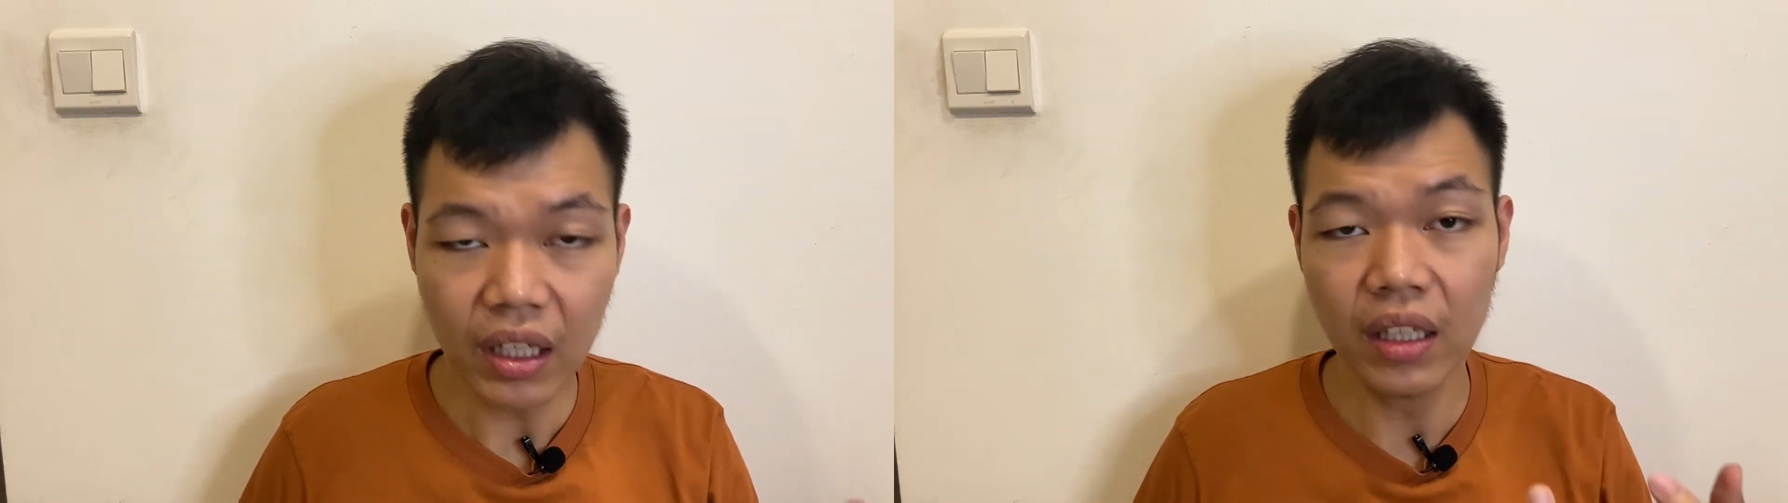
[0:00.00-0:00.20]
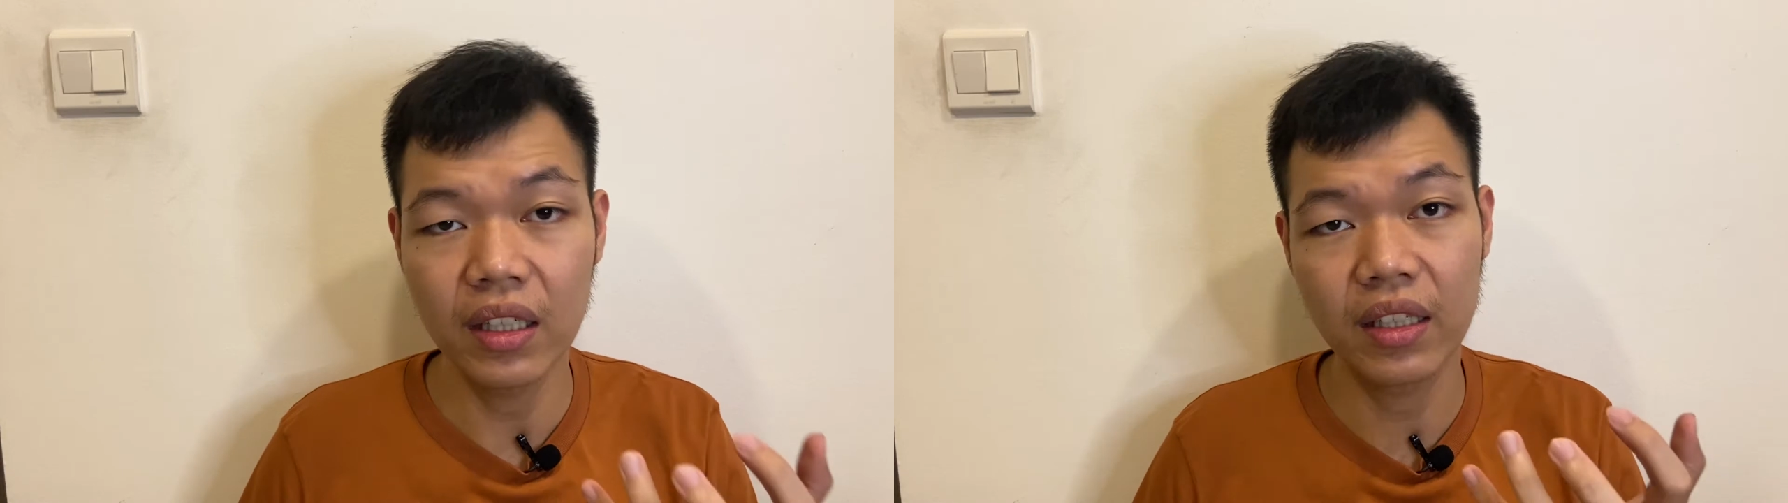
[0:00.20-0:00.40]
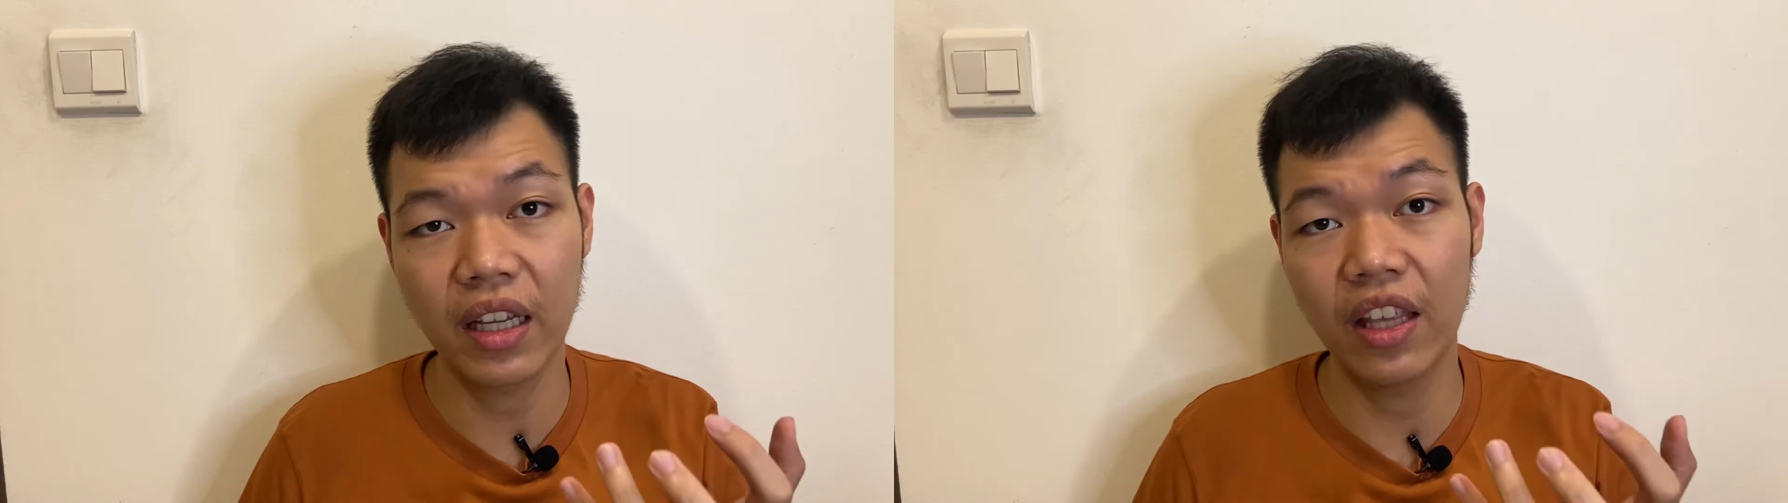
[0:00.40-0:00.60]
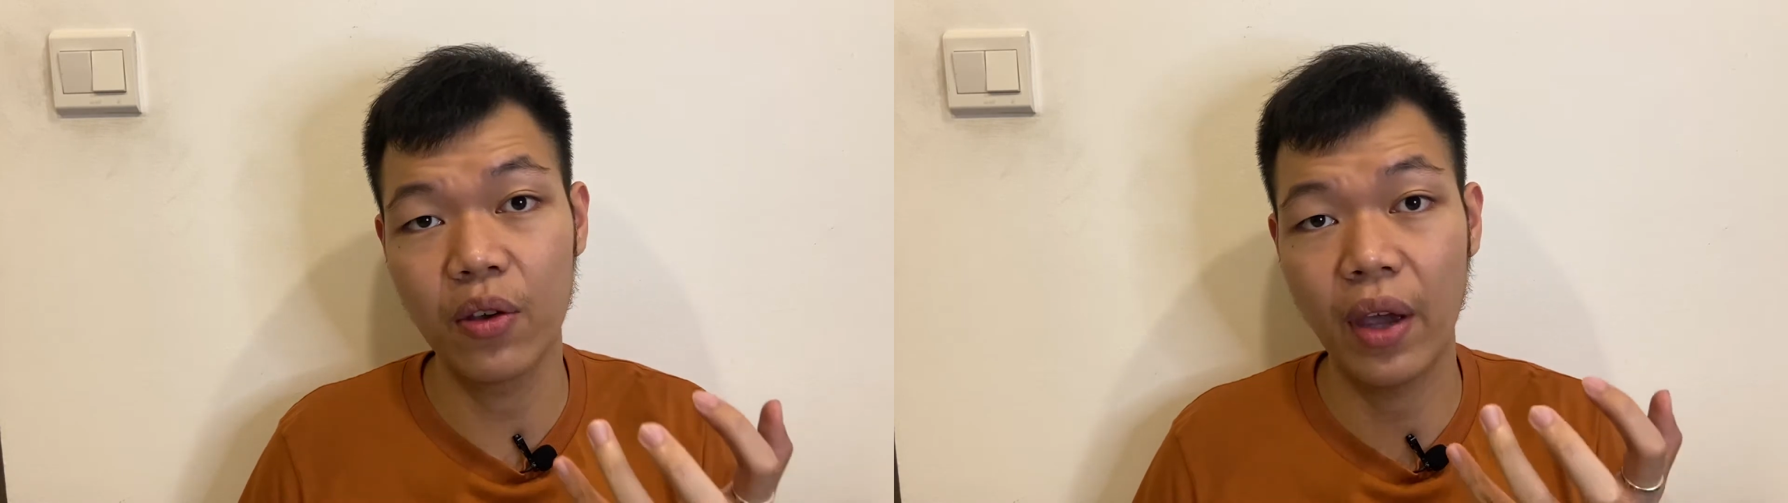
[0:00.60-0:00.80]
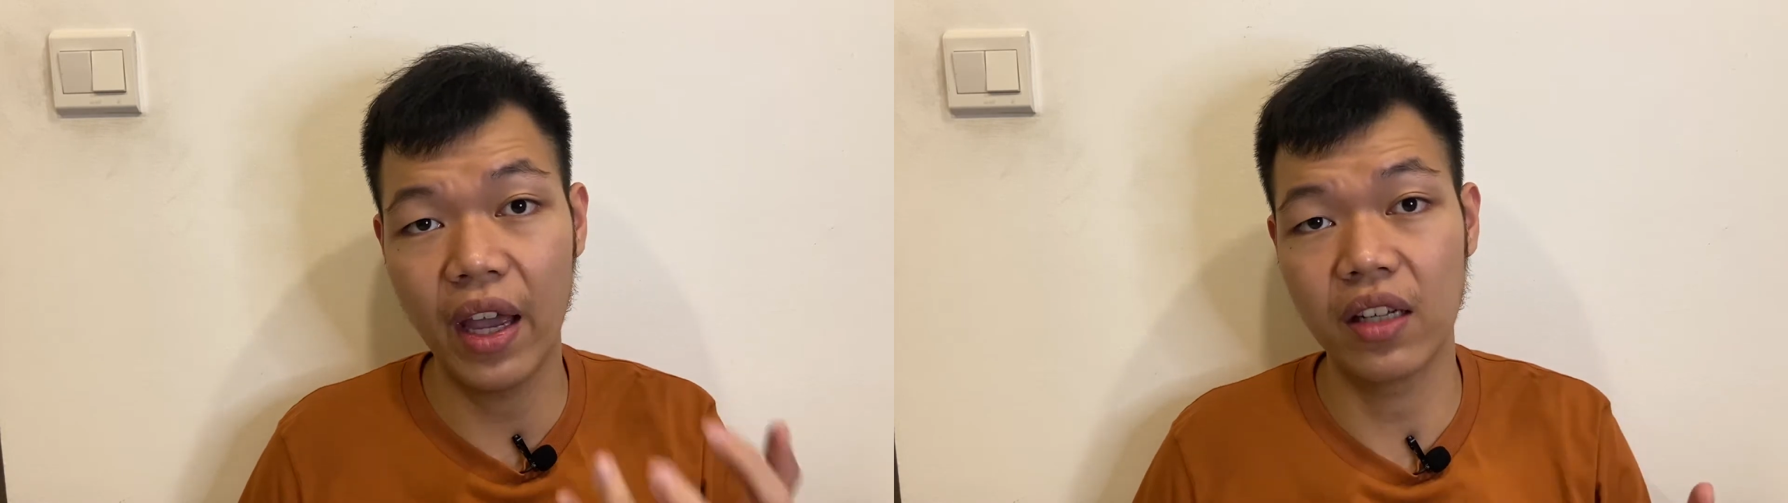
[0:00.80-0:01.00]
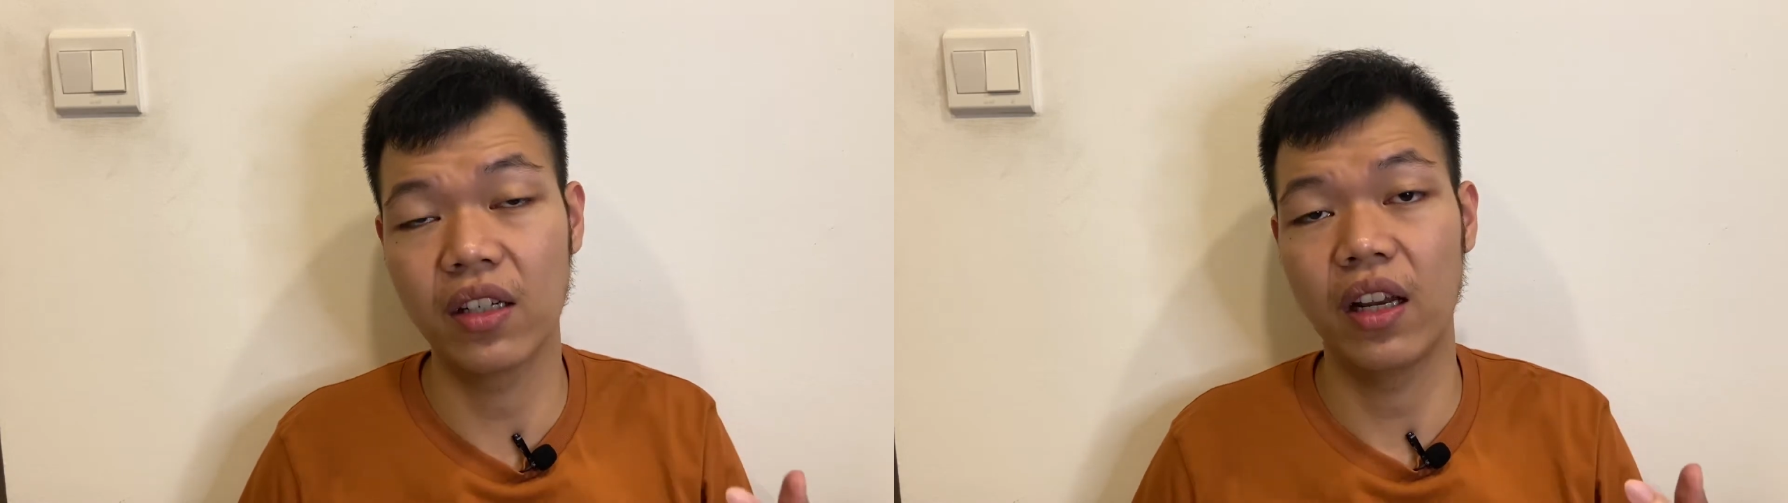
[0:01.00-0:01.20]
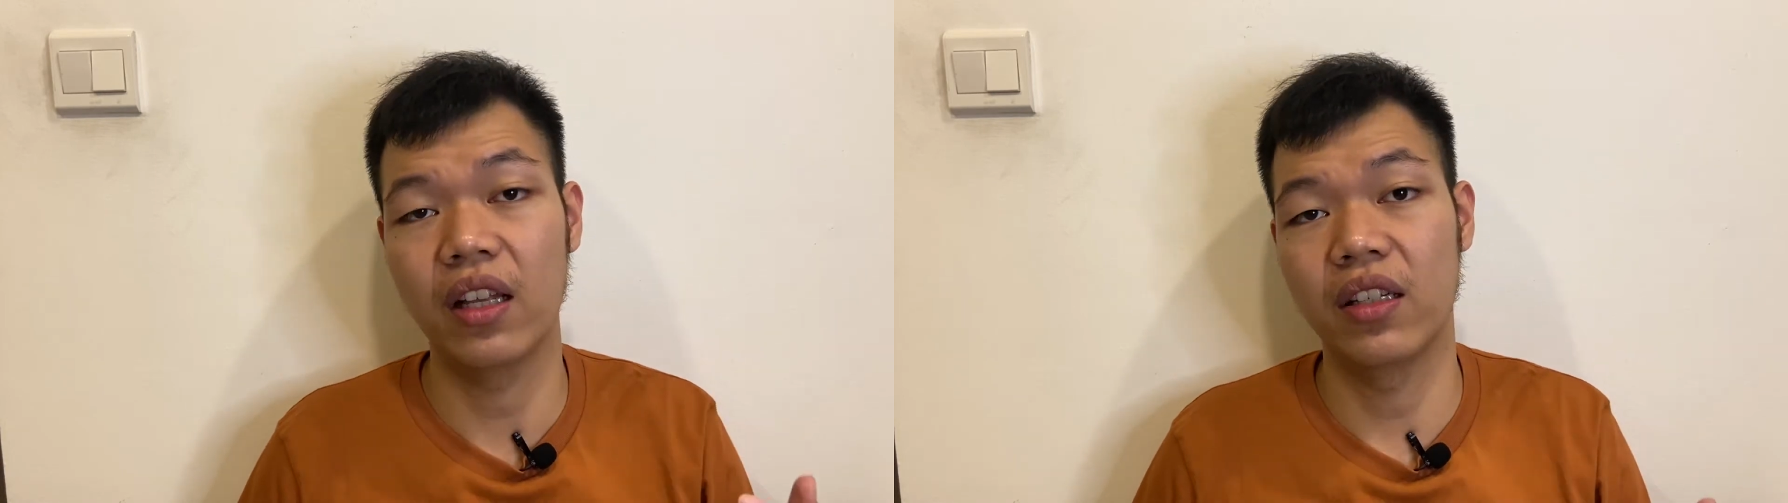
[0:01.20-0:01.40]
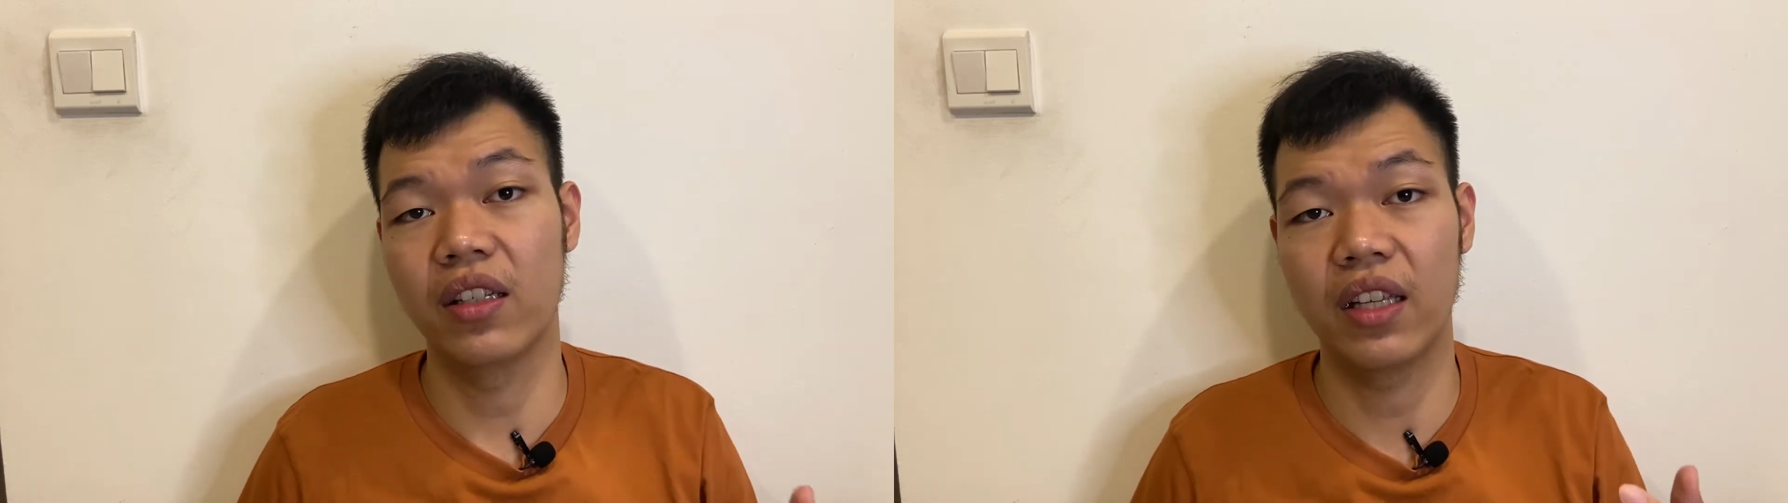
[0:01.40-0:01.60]
Schedule H
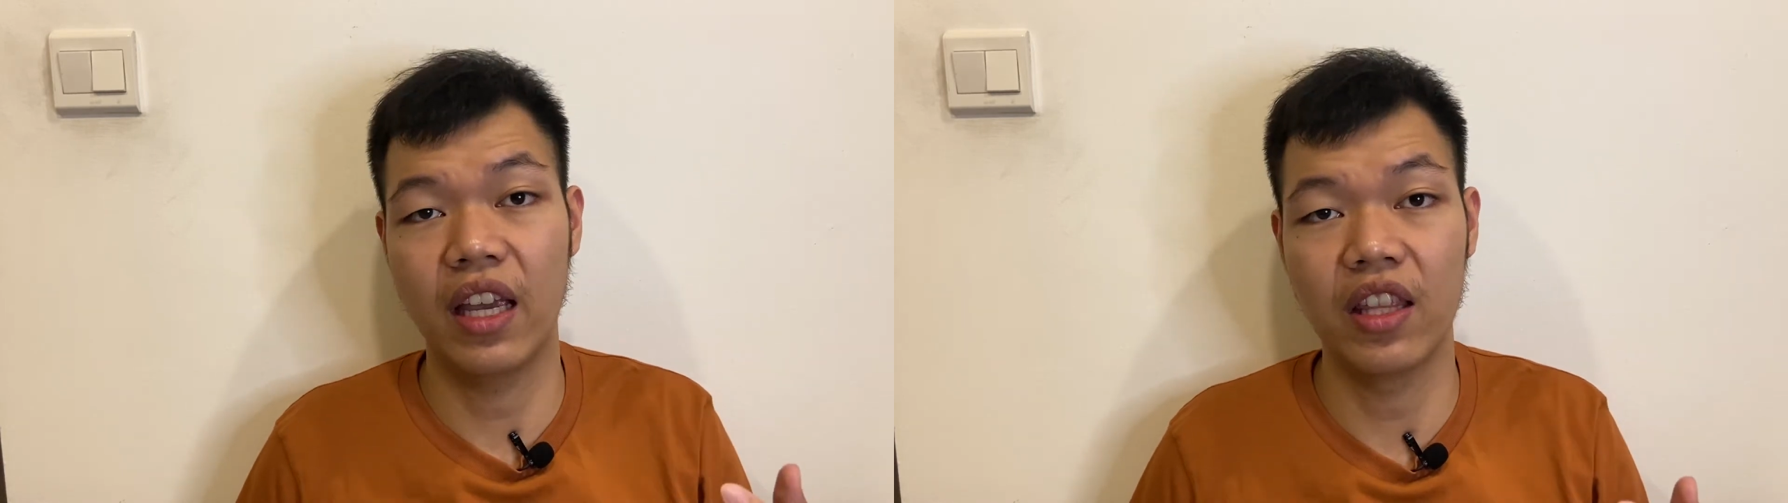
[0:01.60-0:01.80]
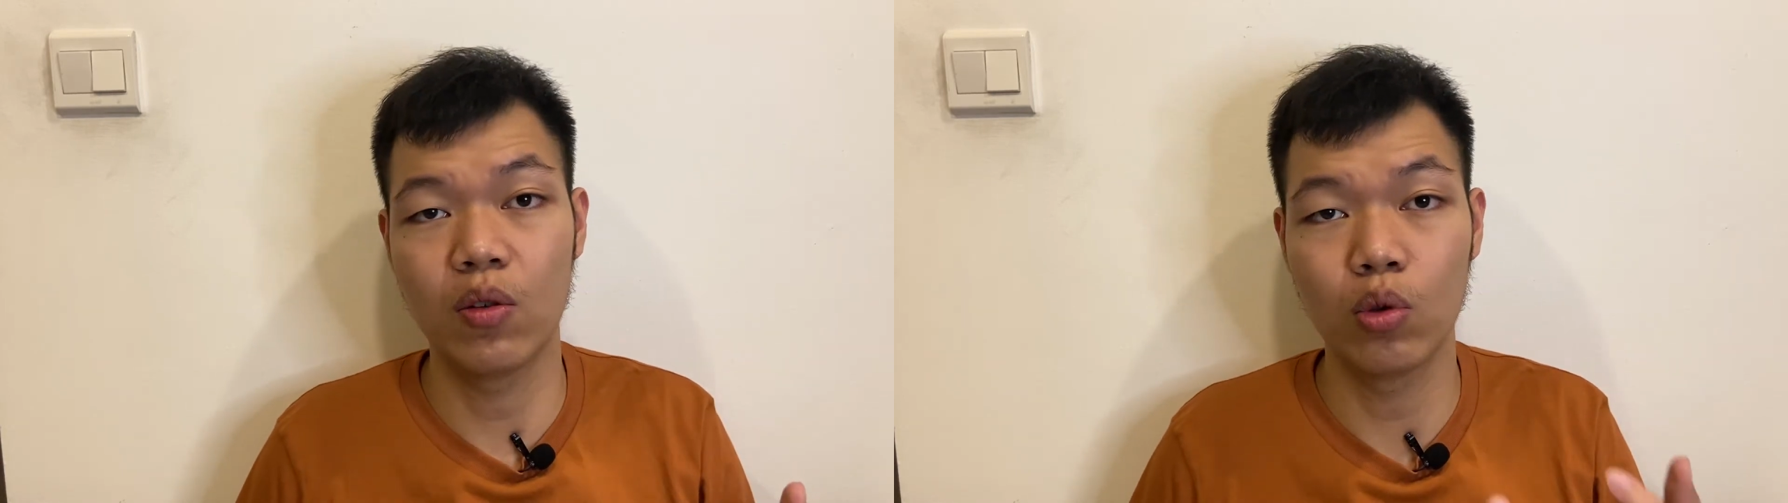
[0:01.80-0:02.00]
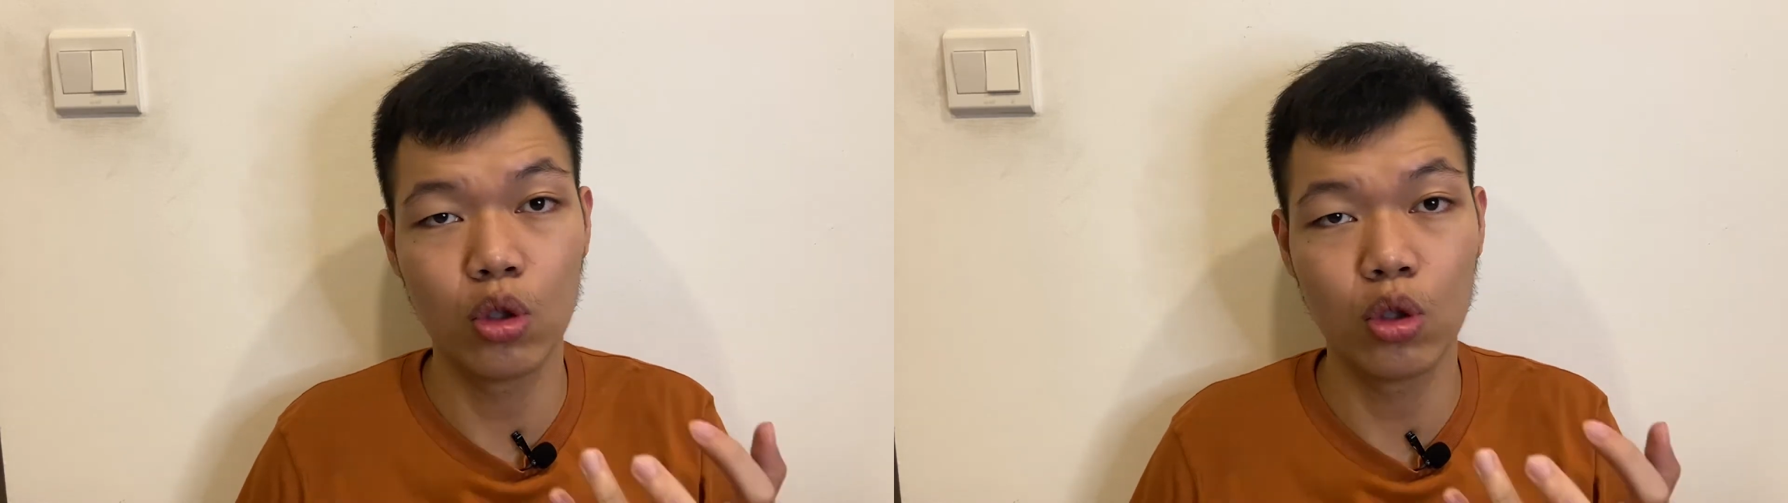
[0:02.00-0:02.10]
and Schedule